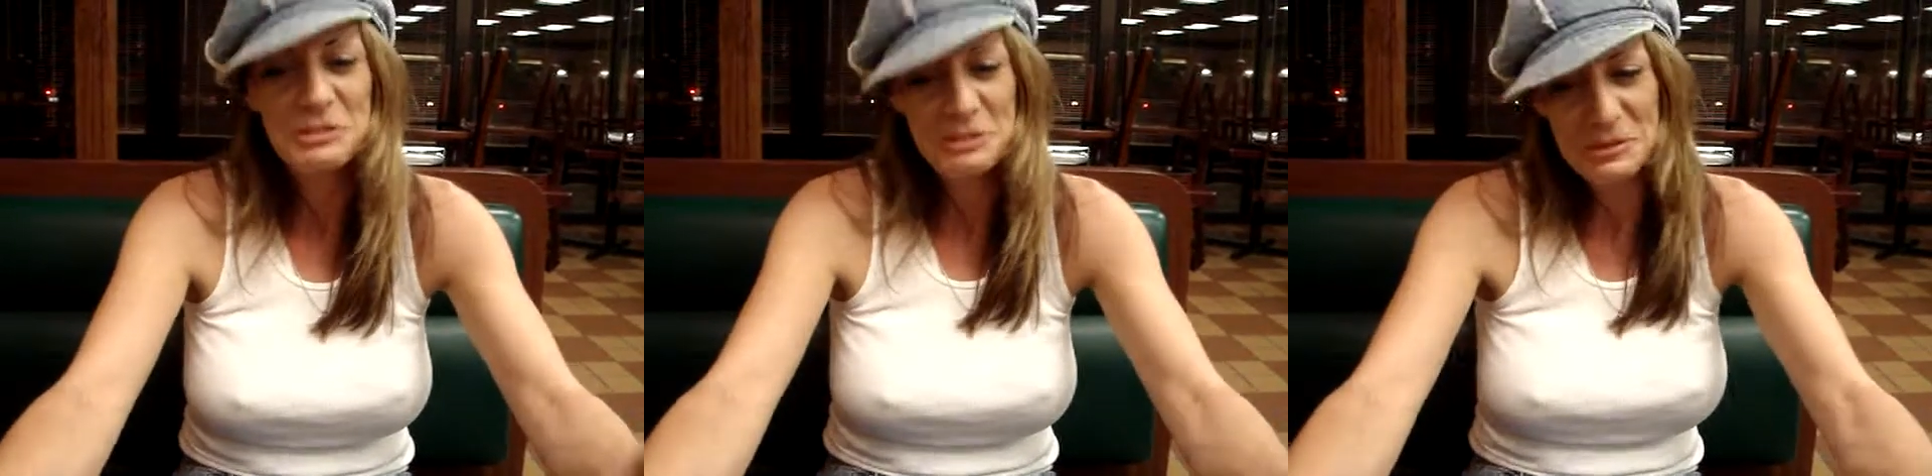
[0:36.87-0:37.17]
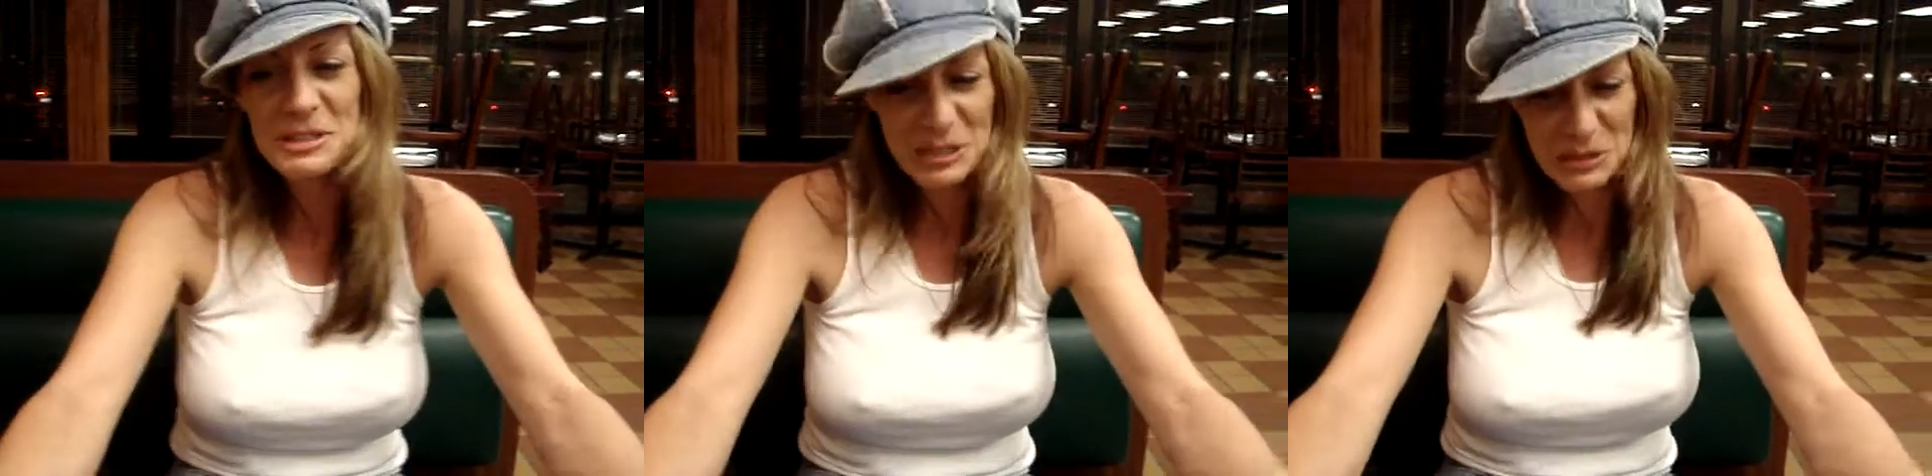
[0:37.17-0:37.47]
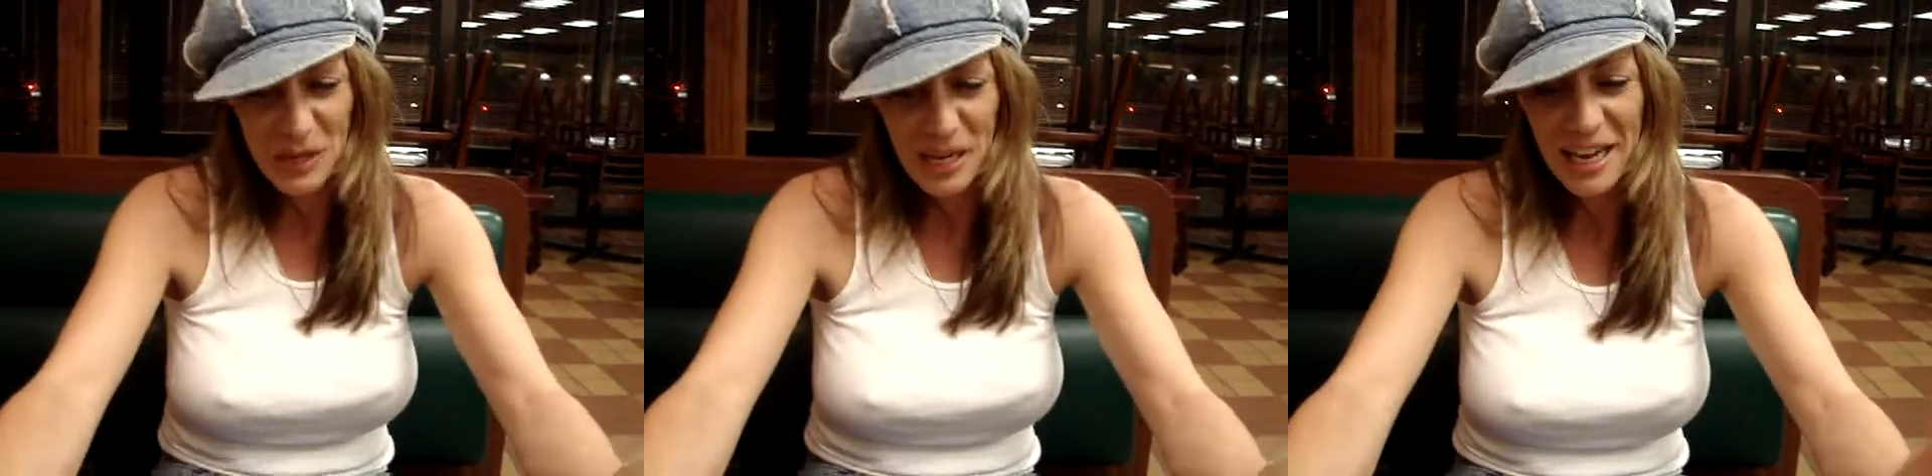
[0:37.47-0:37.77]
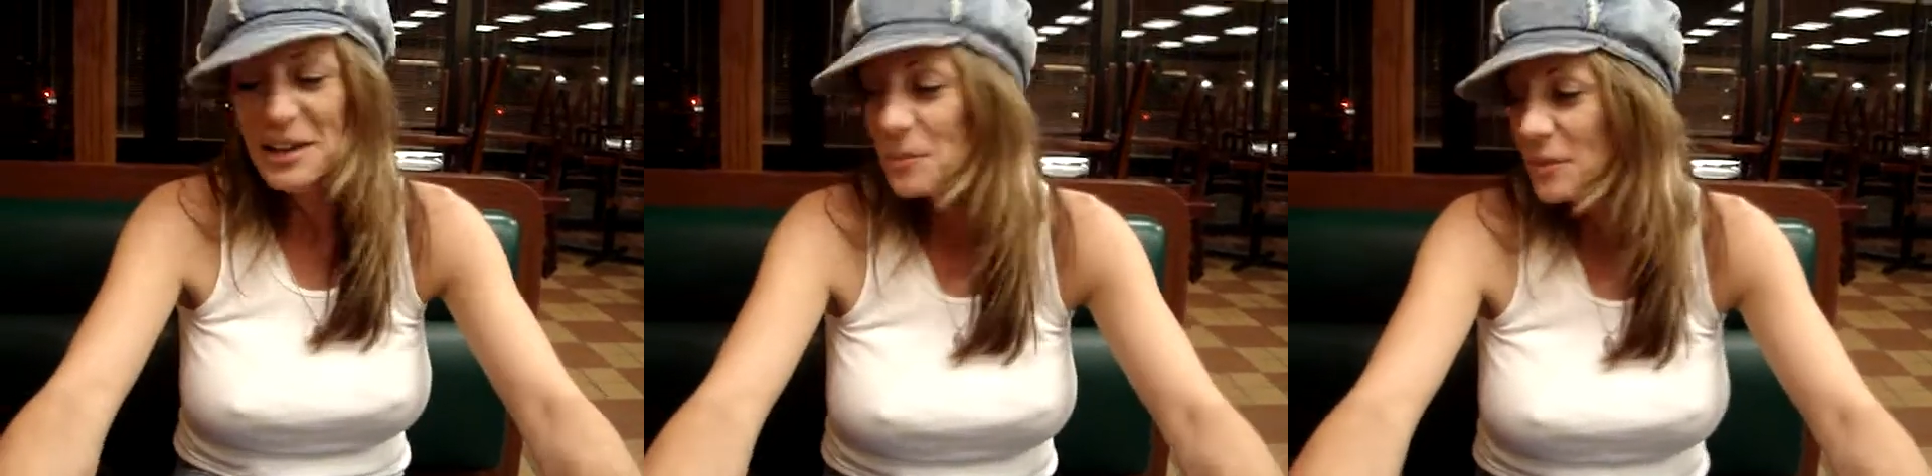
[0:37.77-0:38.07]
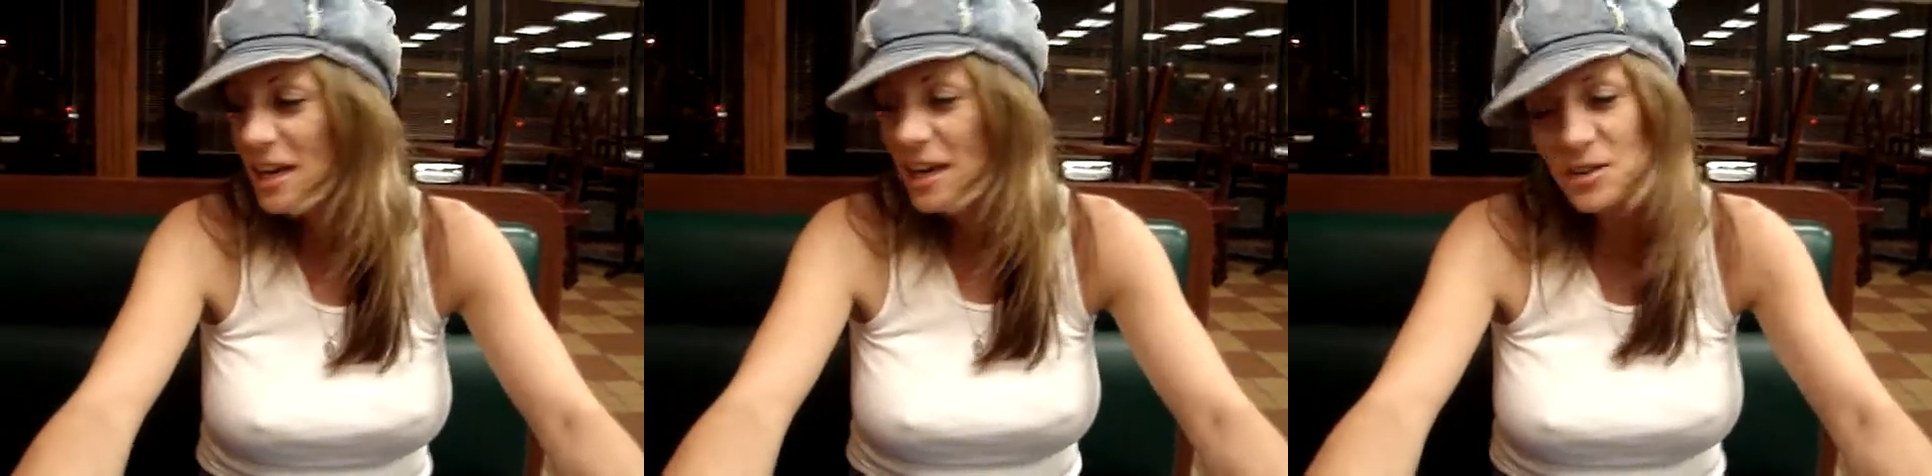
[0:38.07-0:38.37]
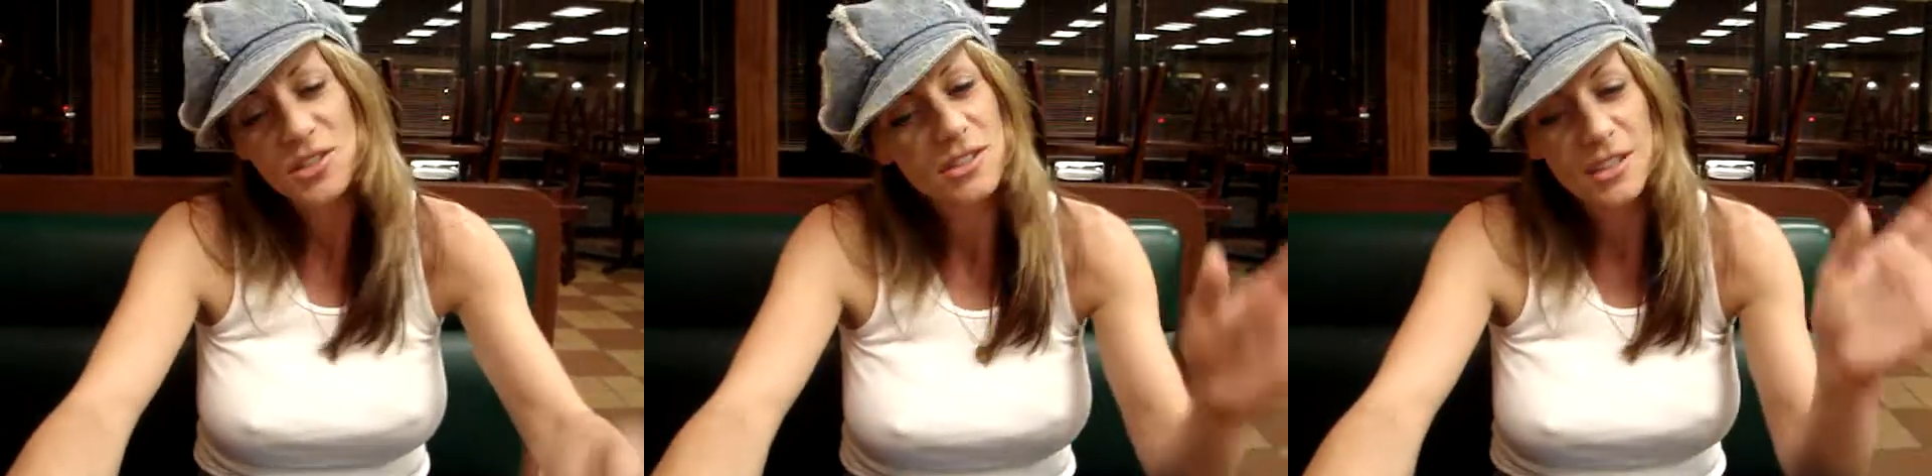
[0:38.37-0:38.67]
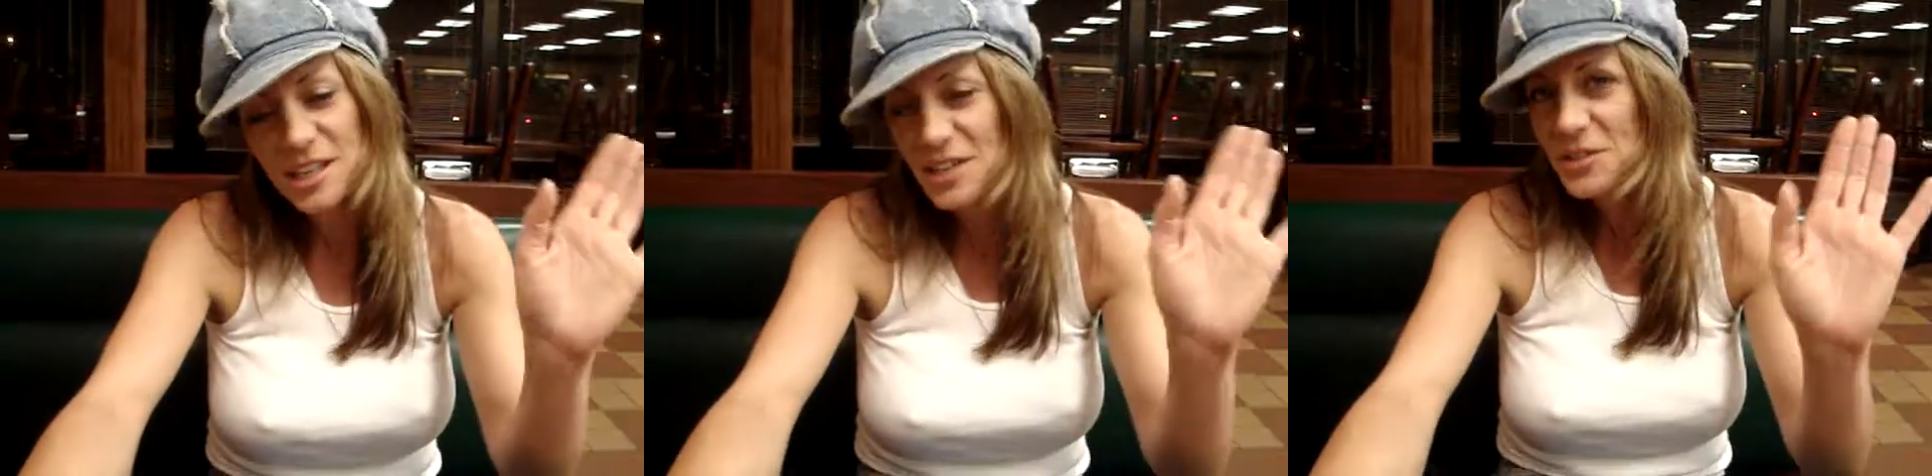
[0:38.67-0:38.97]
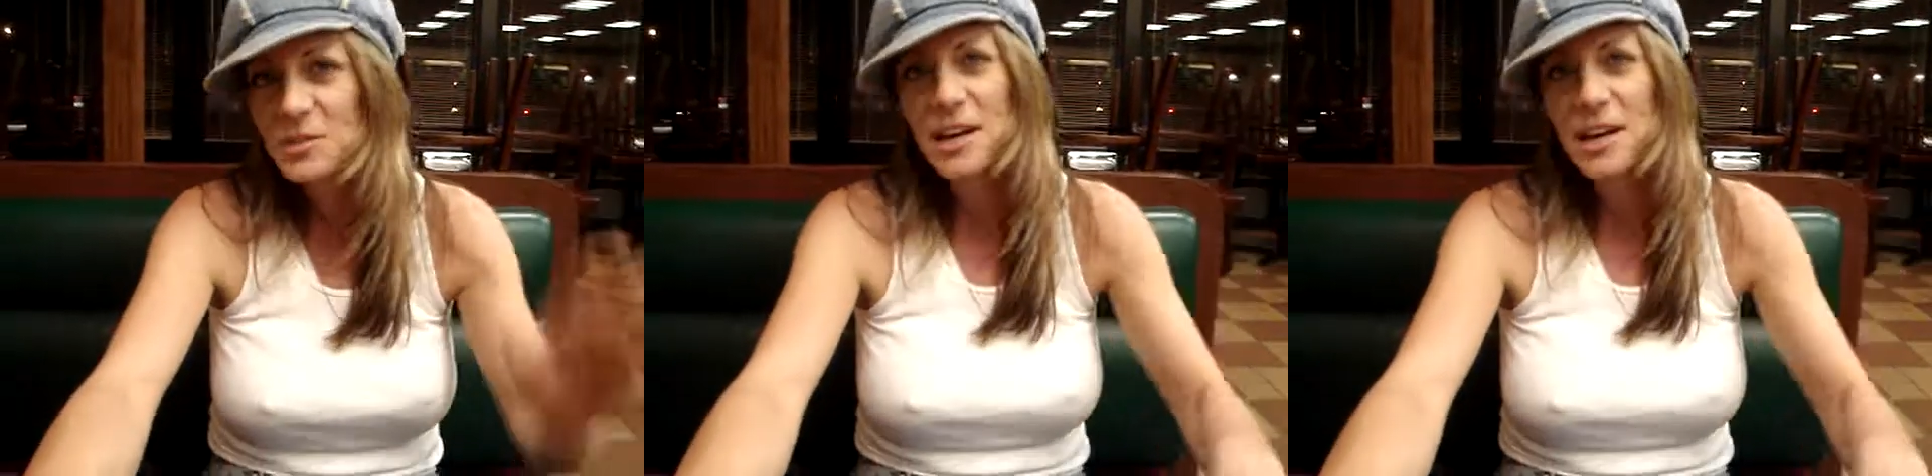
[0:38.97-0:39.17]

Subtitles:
Do it this way. And I was just like, oh,